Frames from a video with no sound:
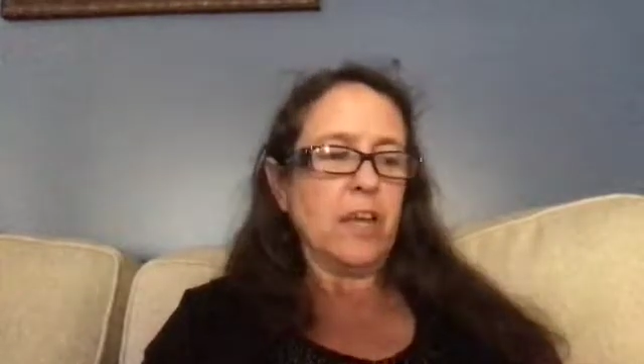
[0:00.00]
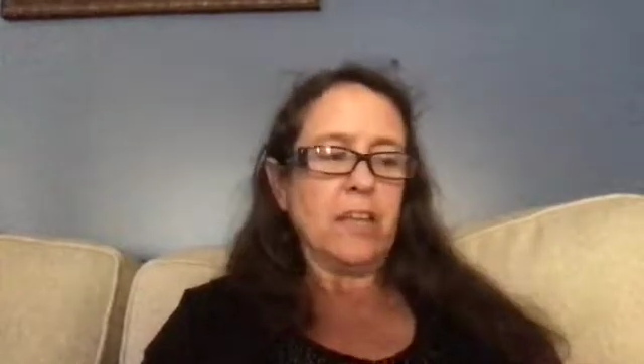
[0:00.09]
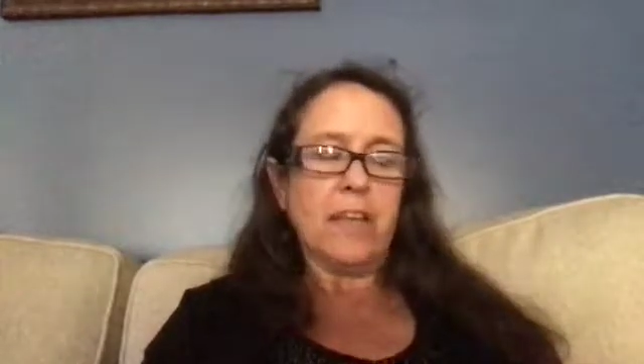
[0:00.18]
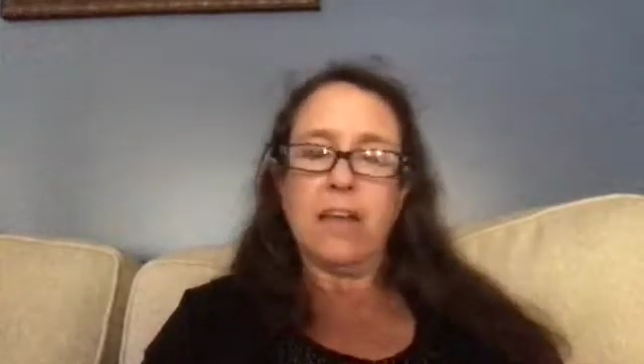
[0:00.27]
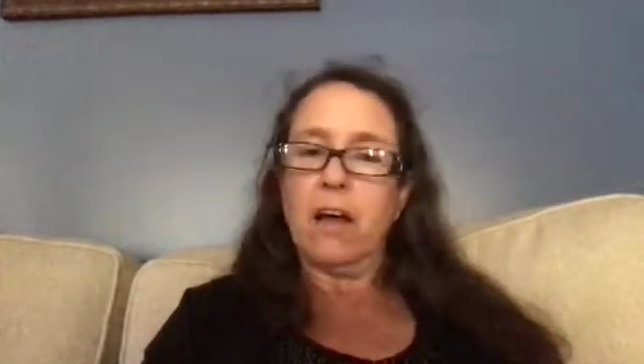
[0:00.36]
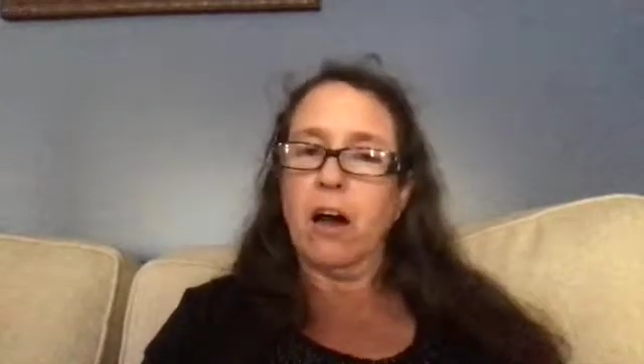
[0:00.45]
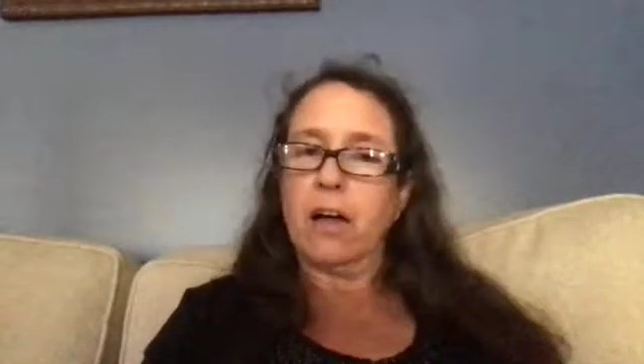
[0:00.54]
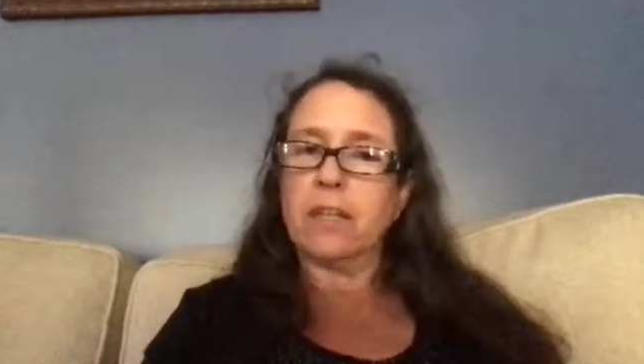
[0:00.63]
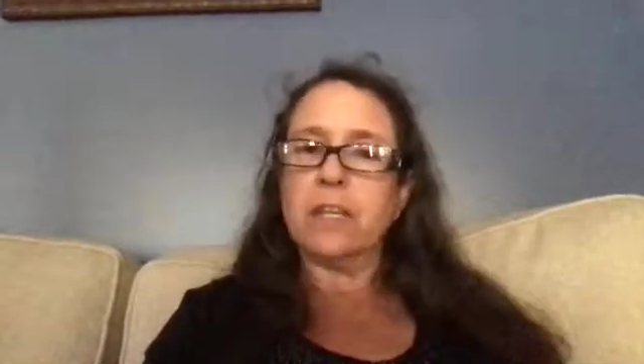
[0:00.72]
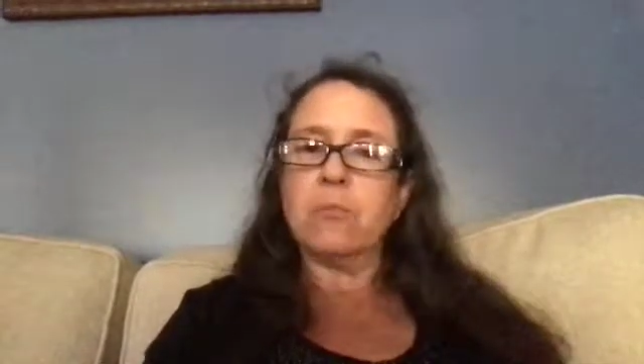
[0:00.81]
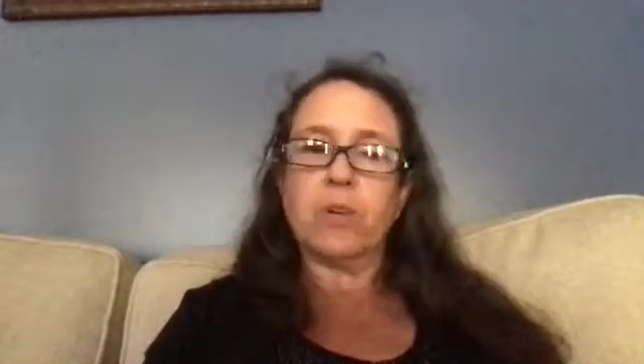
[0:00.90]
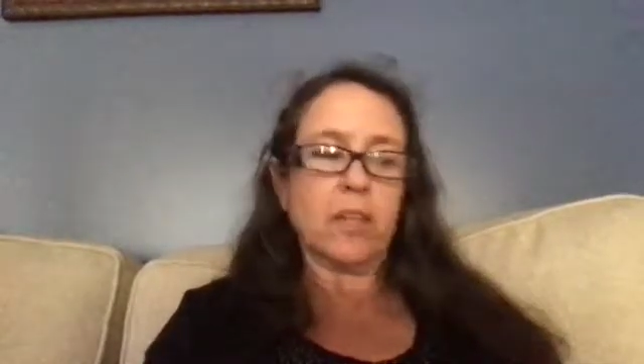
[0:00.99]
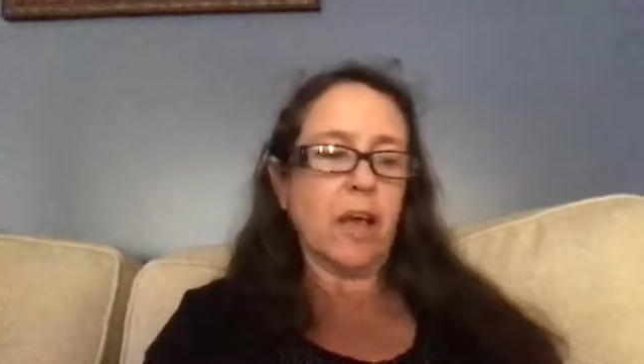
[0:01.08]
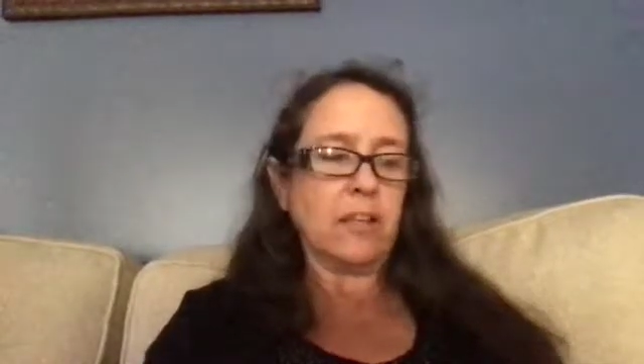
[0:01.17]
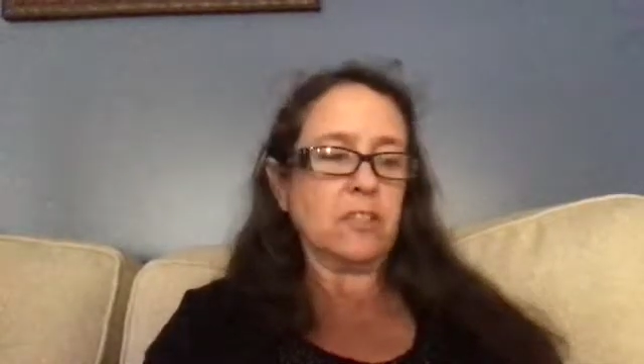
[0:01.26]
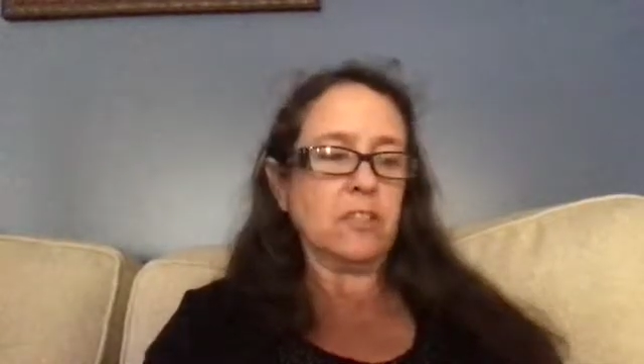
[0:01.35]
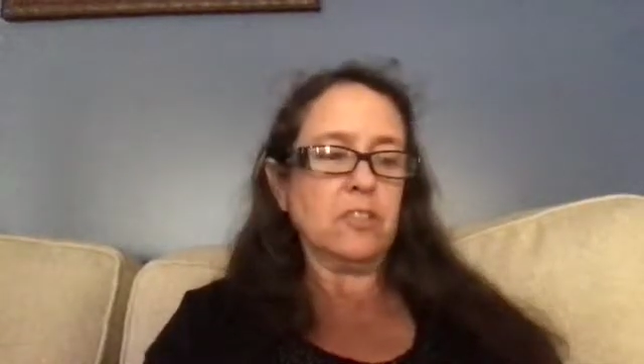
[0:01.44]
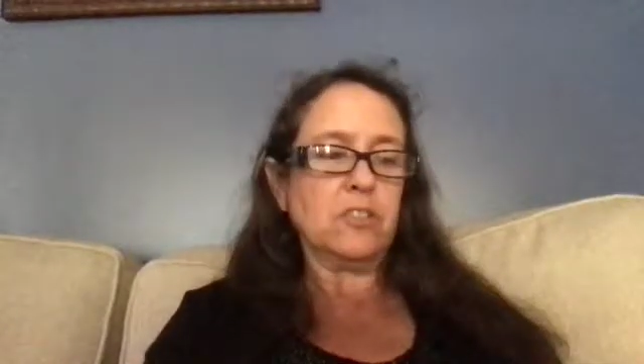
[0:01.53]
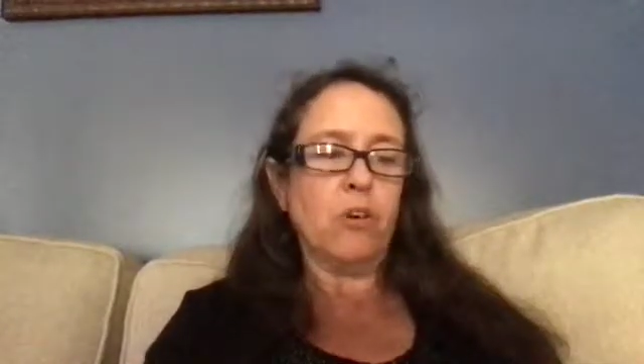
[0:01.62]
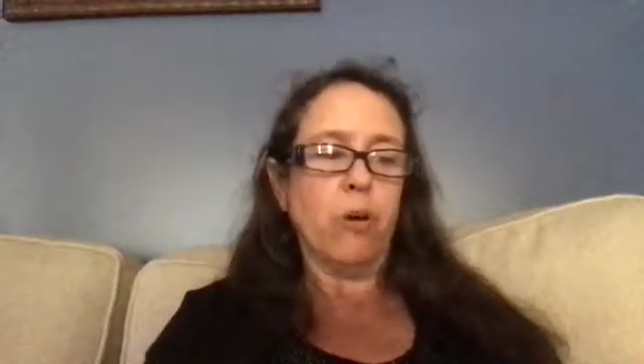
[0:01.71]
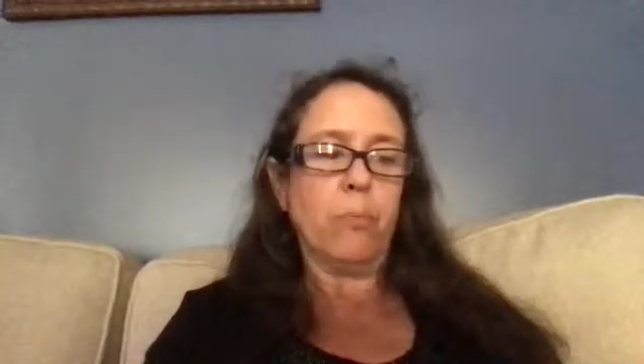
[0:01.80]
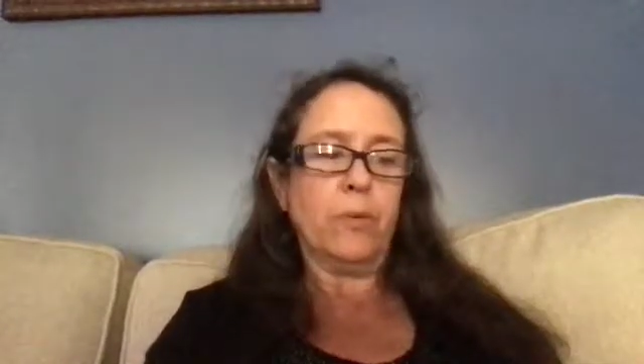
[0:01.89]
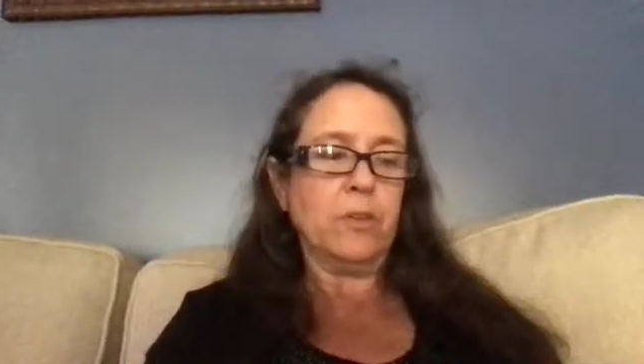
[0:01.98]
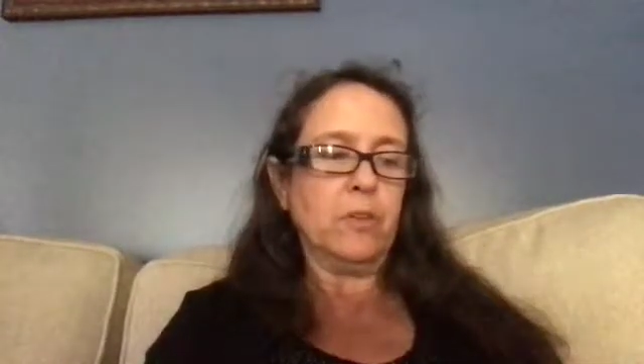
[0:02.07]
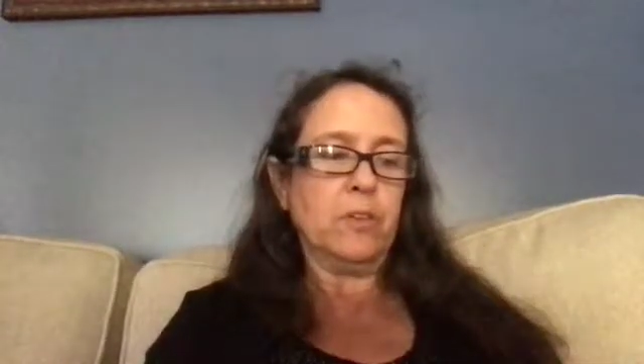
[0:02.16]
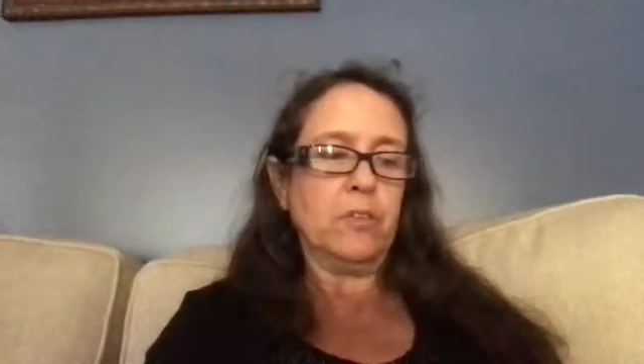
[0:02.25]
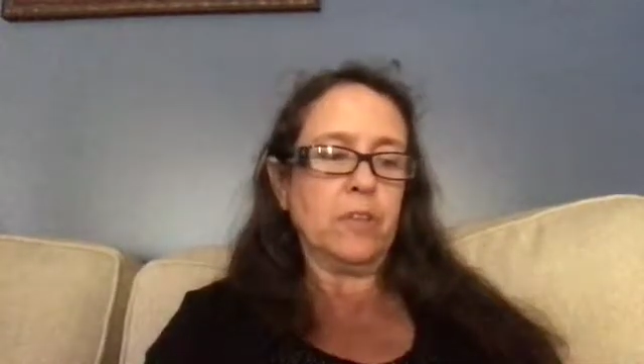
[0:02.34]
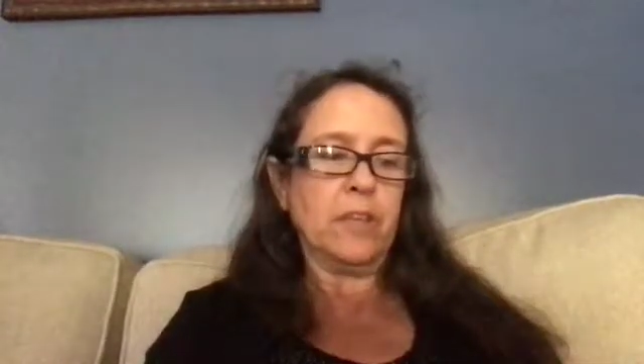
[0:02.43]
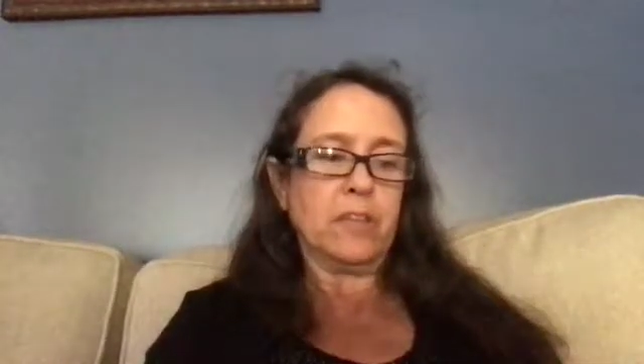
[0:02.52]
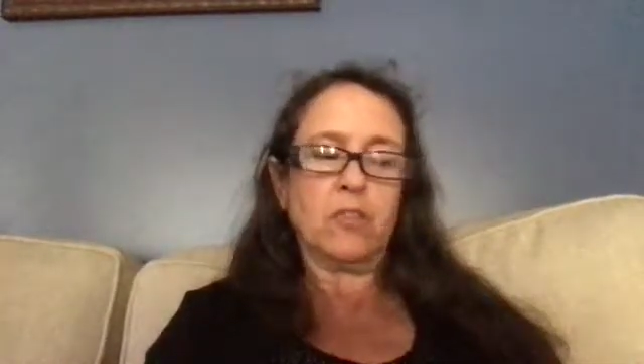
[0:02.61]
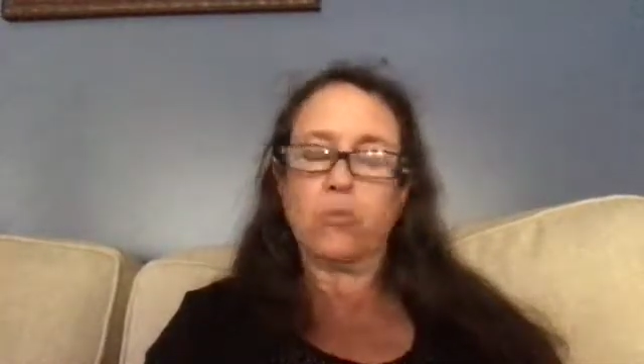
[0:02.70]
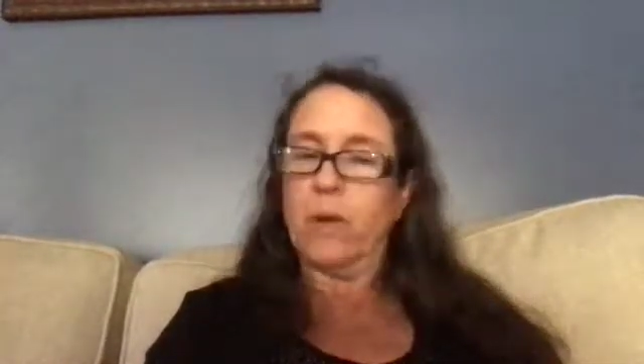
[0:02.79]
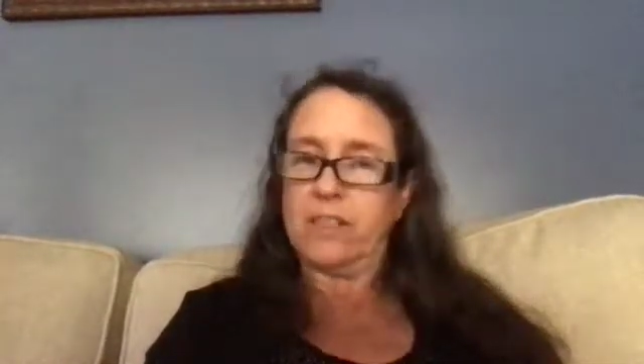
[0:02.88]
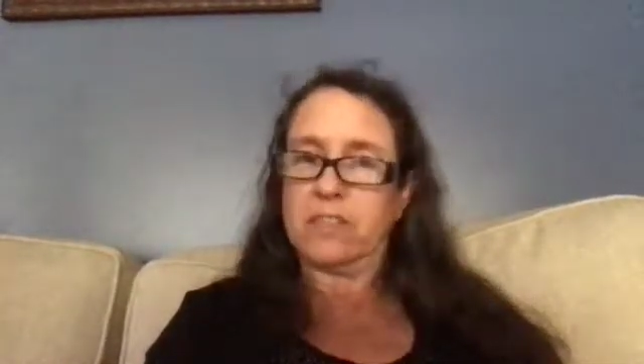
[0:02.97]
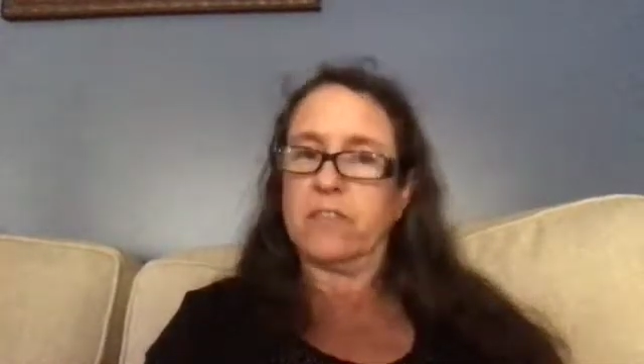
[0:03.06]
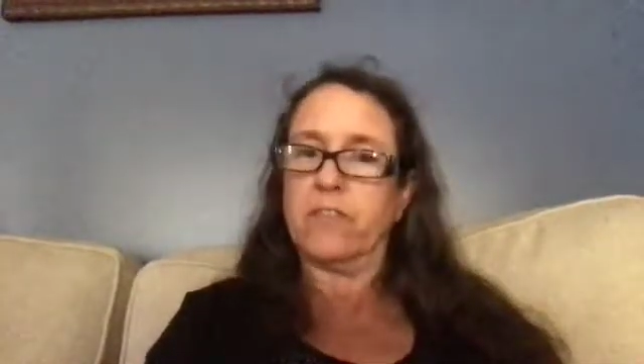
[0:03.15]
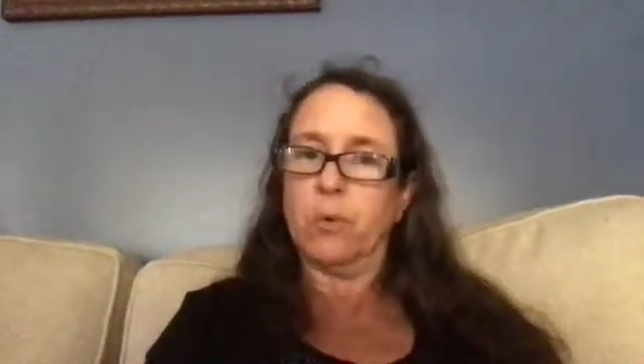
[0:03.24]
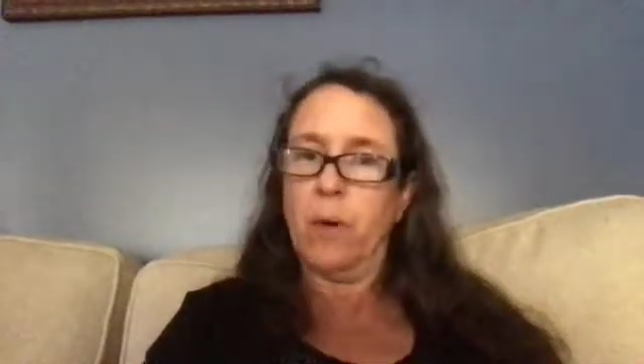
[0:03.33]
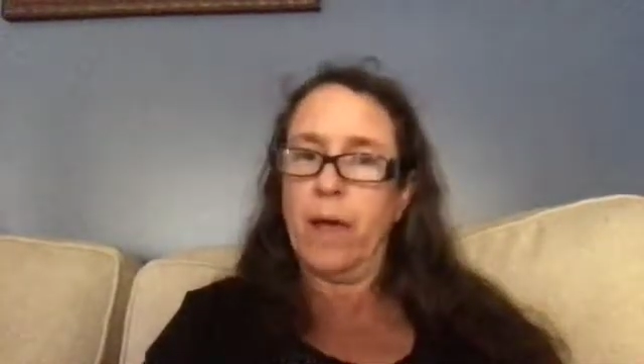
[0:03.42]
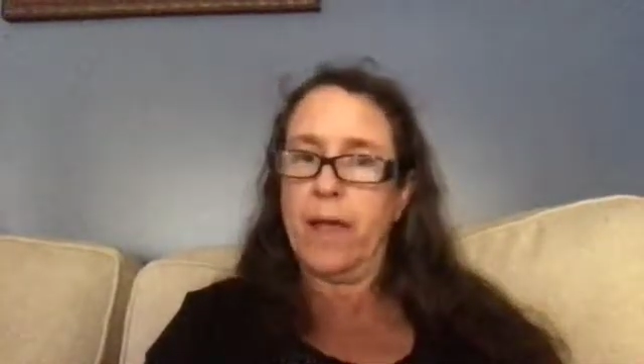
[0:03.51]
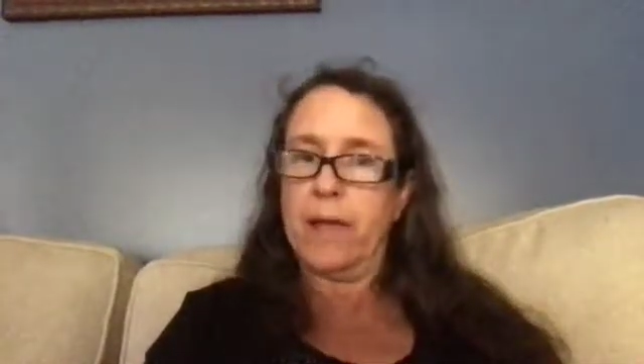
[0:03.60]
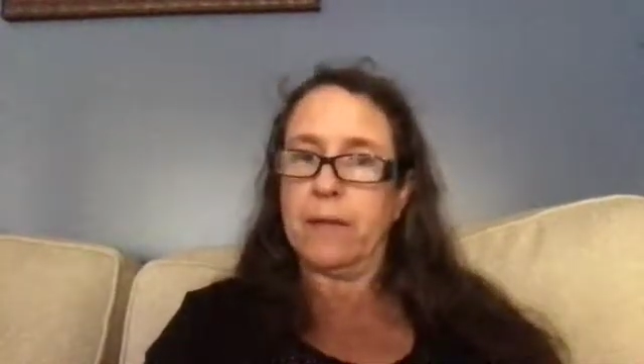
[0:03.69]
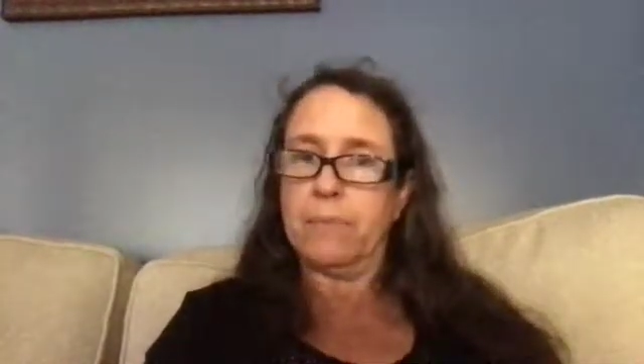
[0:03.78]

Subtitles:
yet oddly reluctant to open it the rest of the way.